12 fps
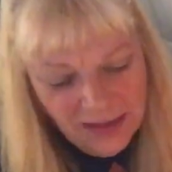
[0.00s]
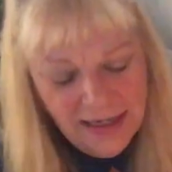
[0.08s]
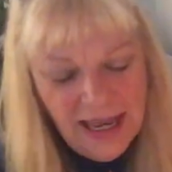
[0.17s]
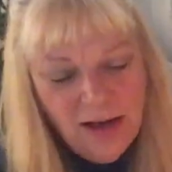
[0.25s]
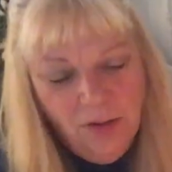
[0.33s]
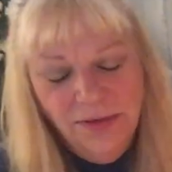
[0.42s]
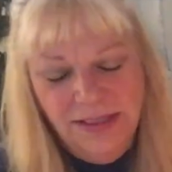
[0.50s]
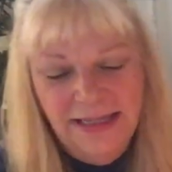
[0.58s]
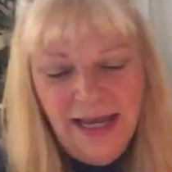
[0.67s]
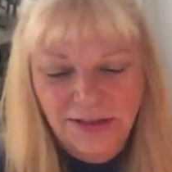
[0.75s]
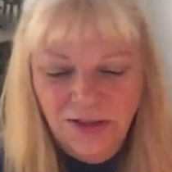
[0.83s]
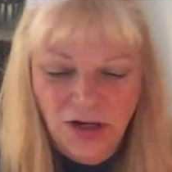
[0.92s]
Now, the
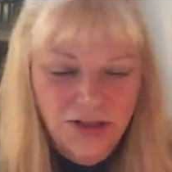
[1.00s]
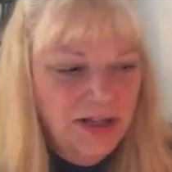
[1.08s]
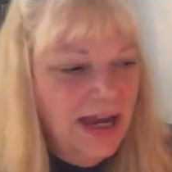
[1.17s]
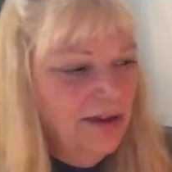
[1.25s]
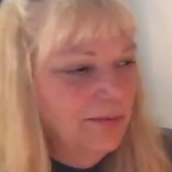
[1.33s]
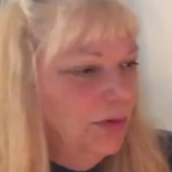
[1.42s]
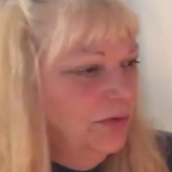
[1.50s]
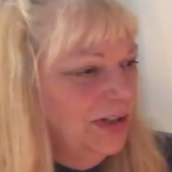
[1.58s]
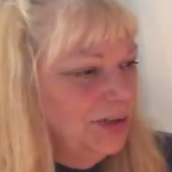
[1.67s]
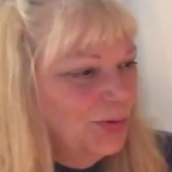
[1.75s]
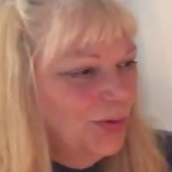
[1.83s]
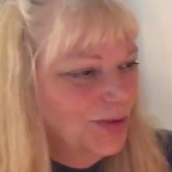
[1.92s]
next card you have
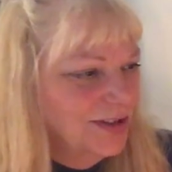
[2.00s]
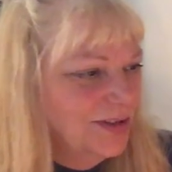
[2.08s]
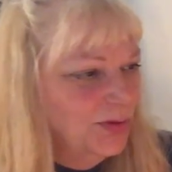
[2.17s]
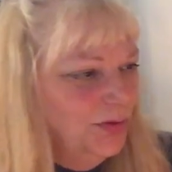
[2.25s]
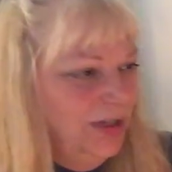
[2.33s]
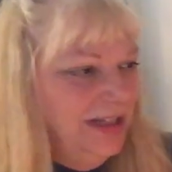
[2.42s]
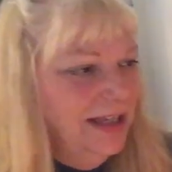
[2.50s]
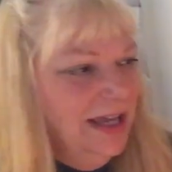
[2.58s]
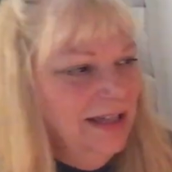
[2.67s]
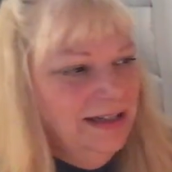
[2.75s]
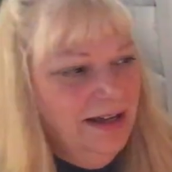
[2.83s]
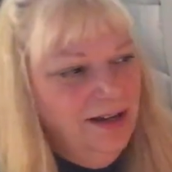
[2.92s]
moving towards the
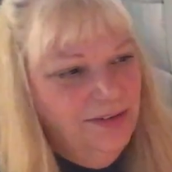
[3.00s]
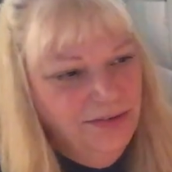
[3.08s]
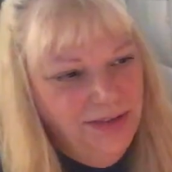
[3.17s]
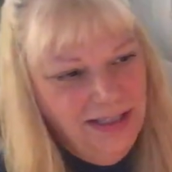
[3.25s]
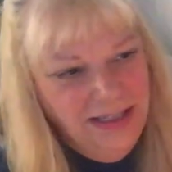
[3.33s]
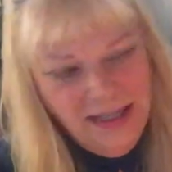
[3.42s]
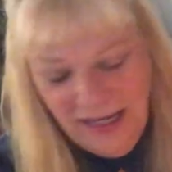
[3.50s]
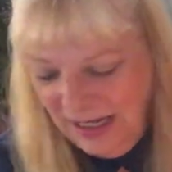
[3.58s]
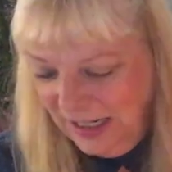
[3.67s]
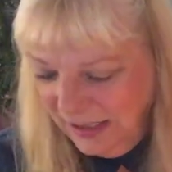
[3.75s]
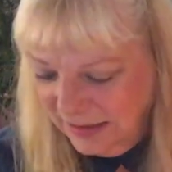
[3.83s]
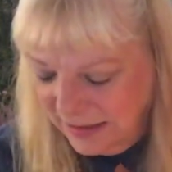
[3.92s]
weekend of the
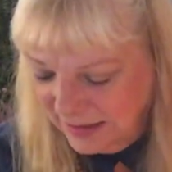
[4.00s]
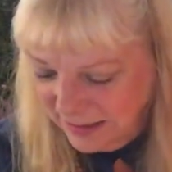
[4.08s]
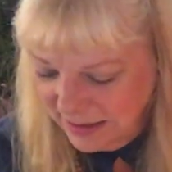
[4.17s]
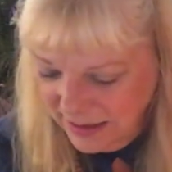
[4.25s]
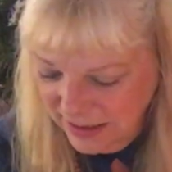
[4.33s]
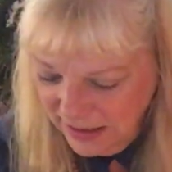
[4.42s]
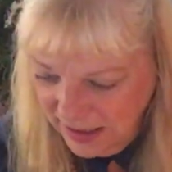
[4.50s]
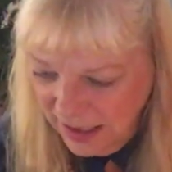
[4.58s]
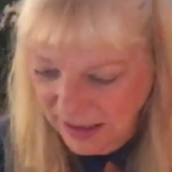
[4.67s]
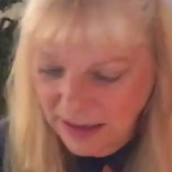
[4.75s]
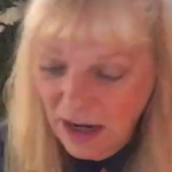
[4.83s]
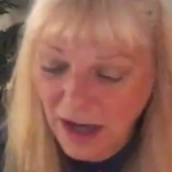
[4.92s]
8th
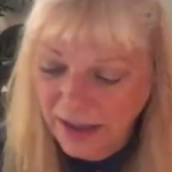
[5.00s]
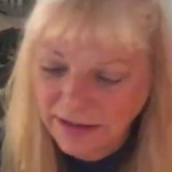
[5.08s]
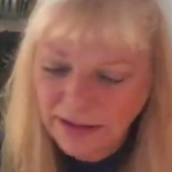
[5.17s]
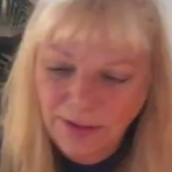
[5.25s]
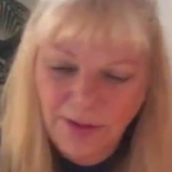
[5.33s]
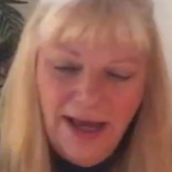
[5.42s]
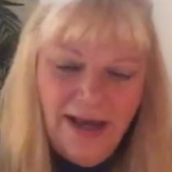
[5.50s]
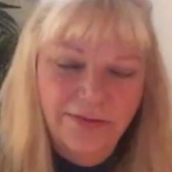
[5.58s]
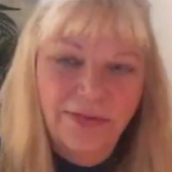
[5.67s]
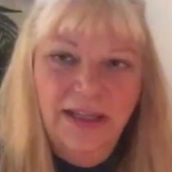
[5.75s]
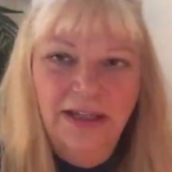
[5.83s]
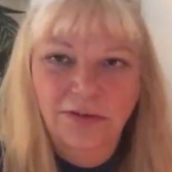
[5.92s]
and 9th, you
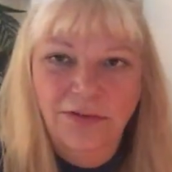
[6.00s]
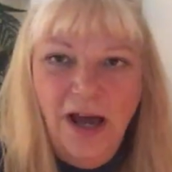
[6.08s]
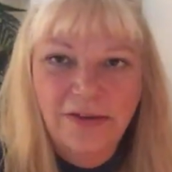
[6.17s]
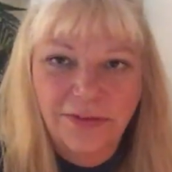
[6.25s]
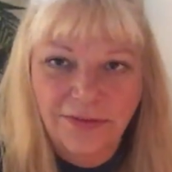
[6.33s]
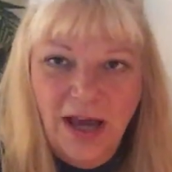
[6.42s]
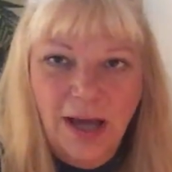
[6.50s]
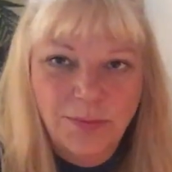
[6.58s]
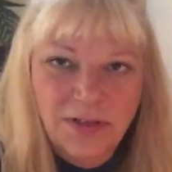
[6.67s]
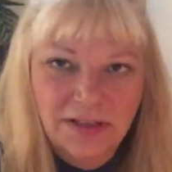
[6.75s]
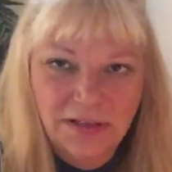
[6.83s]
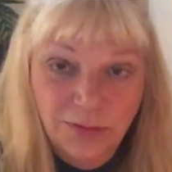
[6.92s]
have the Five of
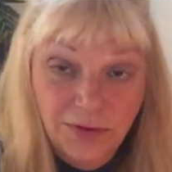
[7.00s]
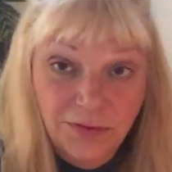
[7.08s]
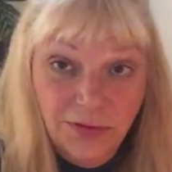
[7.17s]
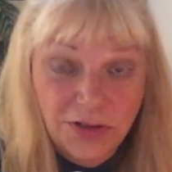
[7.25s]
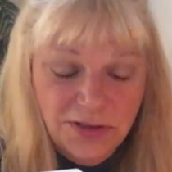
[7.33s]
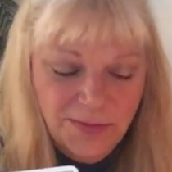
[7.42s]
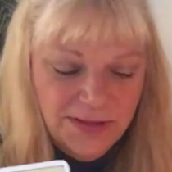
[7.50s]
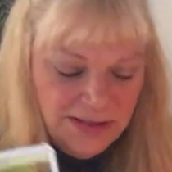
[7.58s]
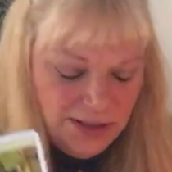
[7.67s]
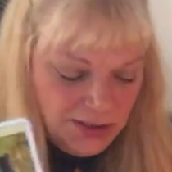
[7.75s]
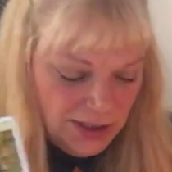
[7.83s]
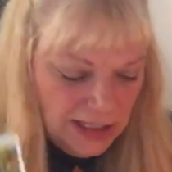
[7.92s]
Cups in the reverse
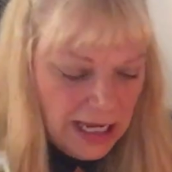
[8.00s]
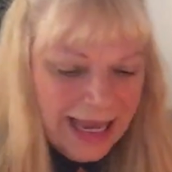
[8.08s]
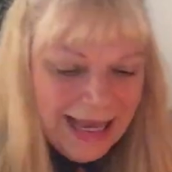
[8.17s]
position.